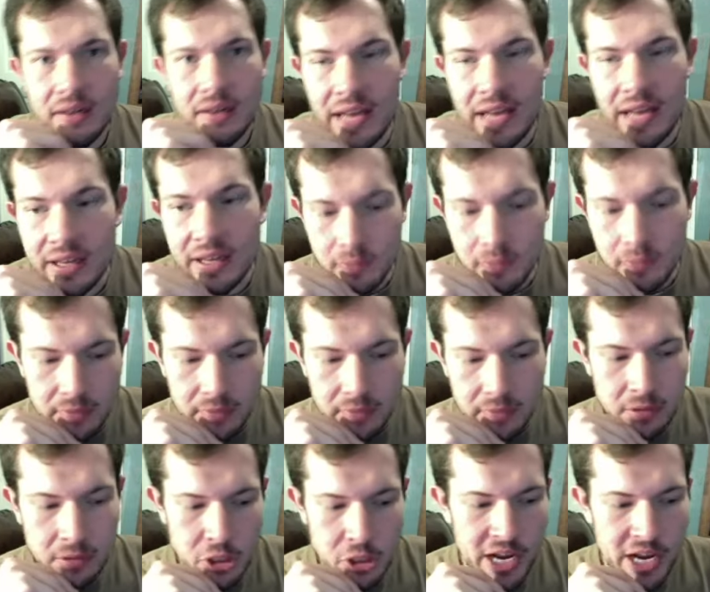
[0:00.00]
like, I
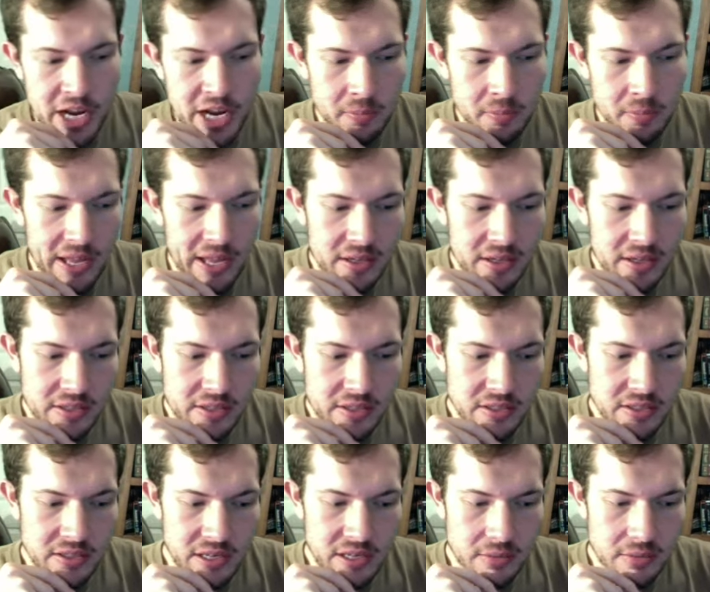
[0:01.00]
mean, Jack Black
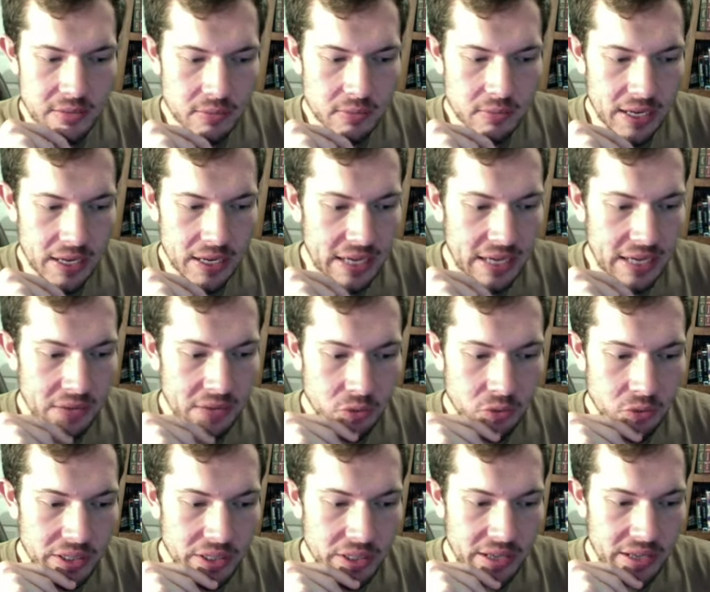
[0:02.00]
is like, I, I
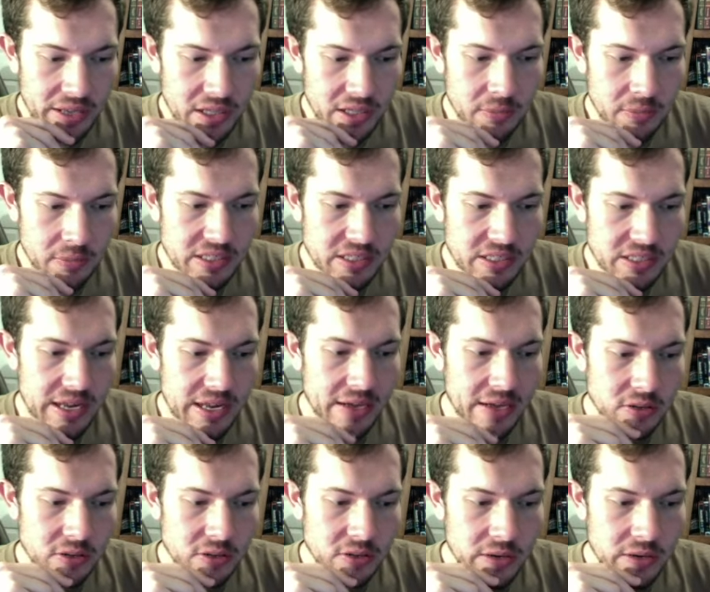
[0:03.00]
really like him as an
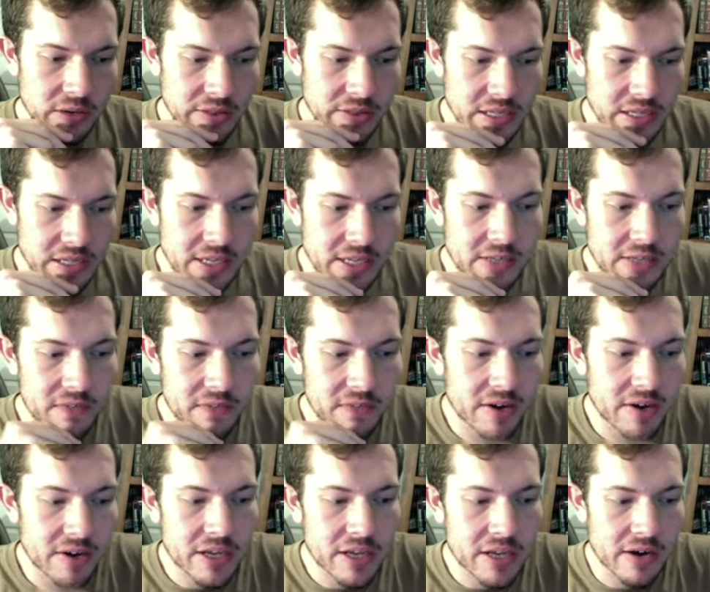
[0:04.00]
actor. I think he's
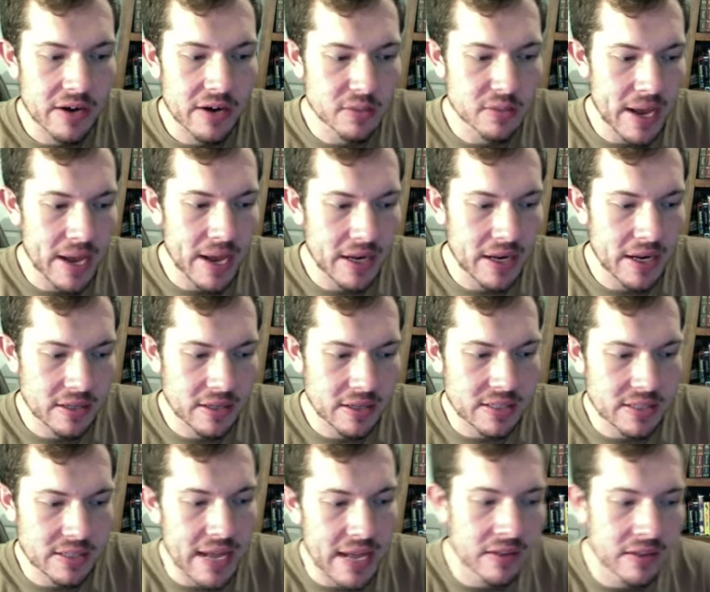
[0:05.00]
very charismatic and
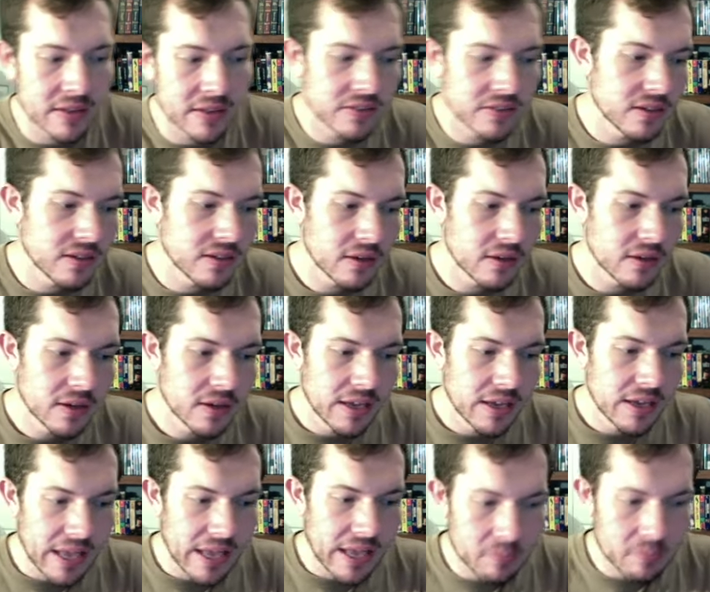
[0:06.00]
talented,
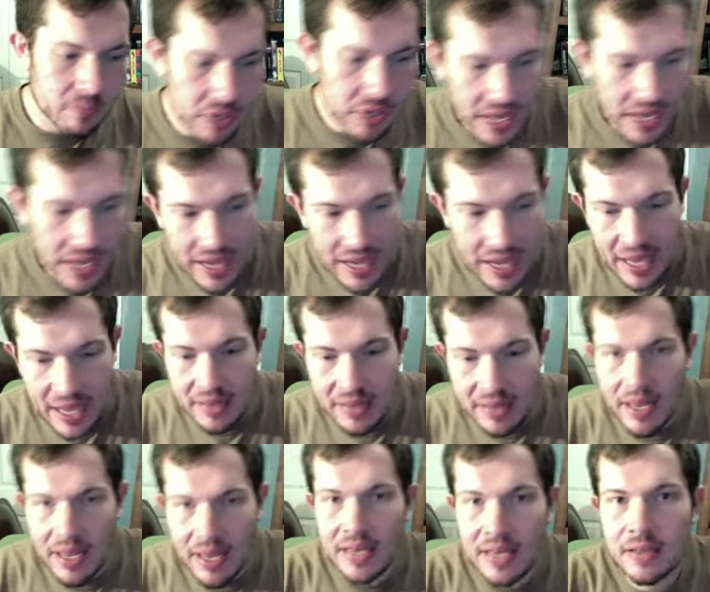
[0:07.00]
but I, I
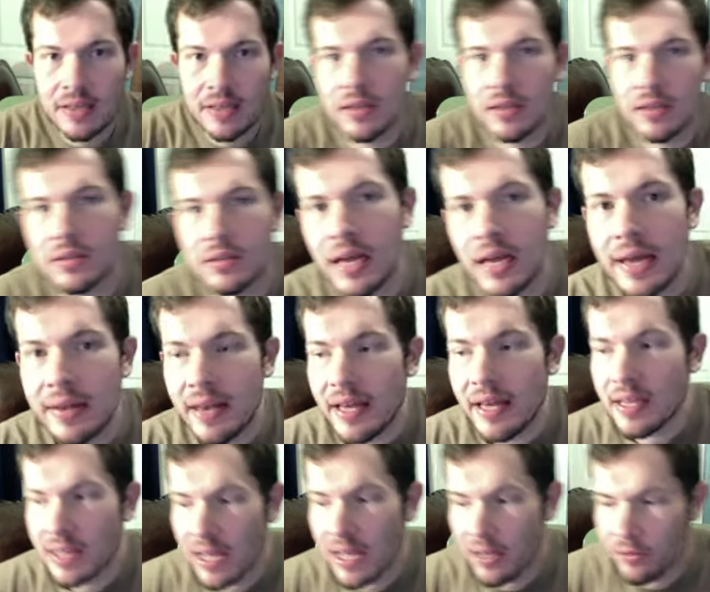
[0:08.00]
like, I
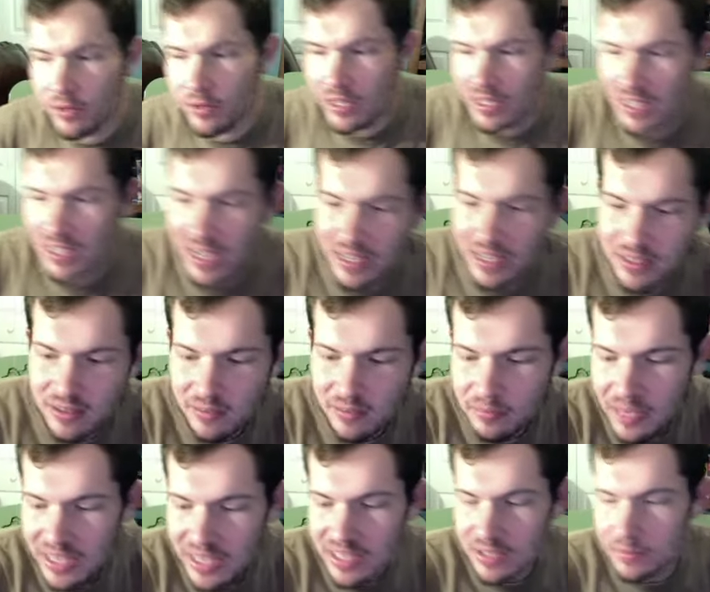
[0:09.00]
like how they kind of
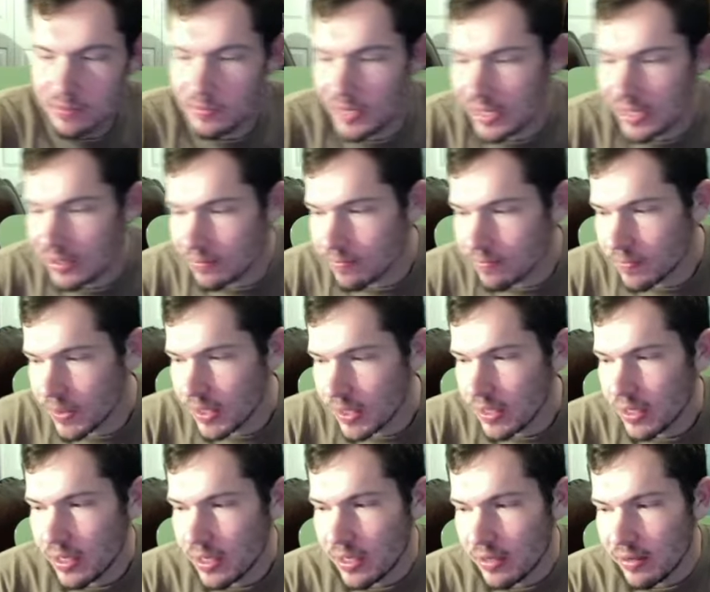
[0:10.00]
make him like,
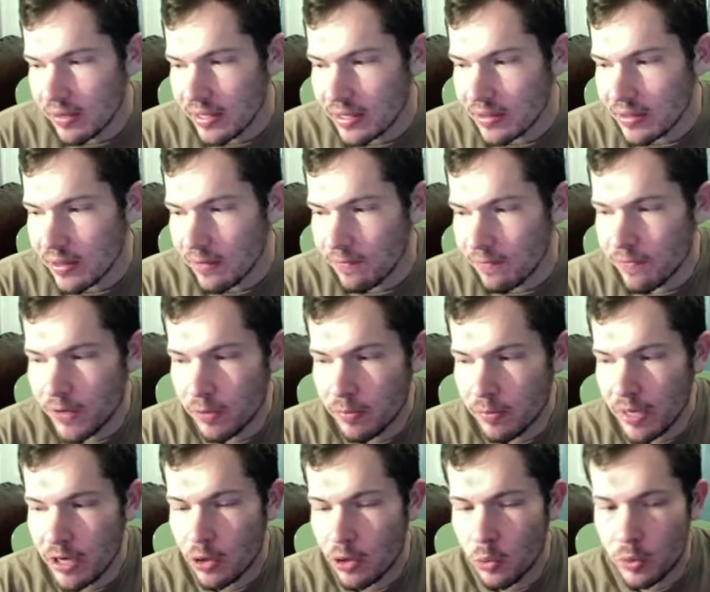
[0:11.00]
like a
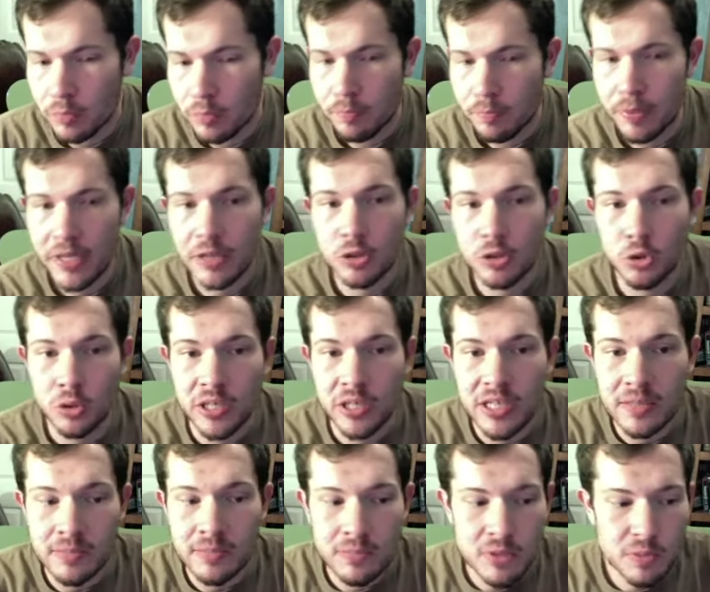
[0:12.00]
filmmaker with big
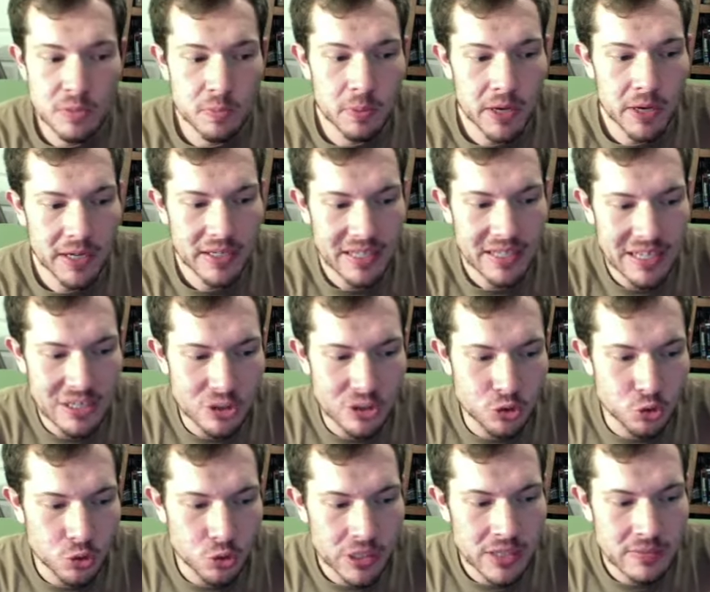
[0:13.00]
dreams, but his
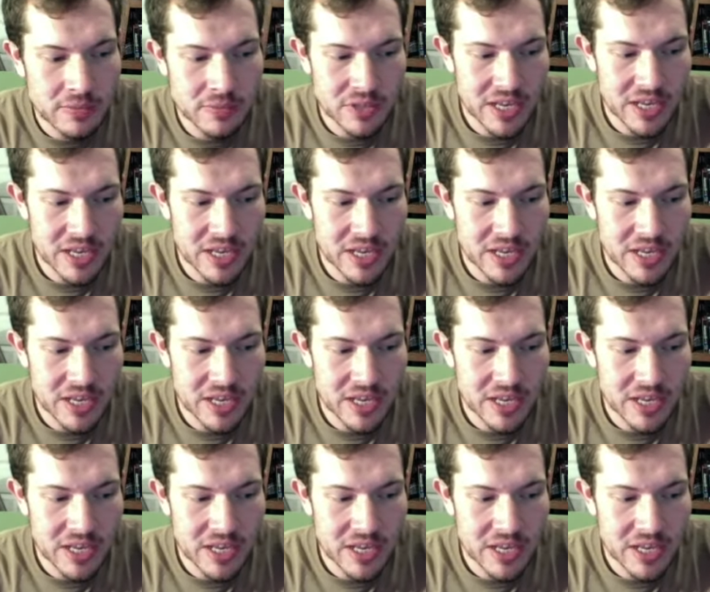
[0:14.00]
dreams